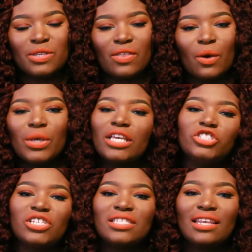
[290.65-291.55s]
so that we
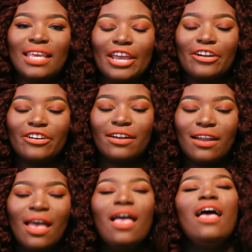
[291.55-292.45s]
can just sit here
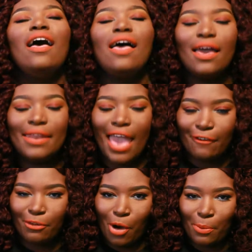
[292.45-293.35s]
and
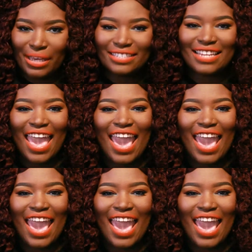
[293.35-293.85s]
have a moment.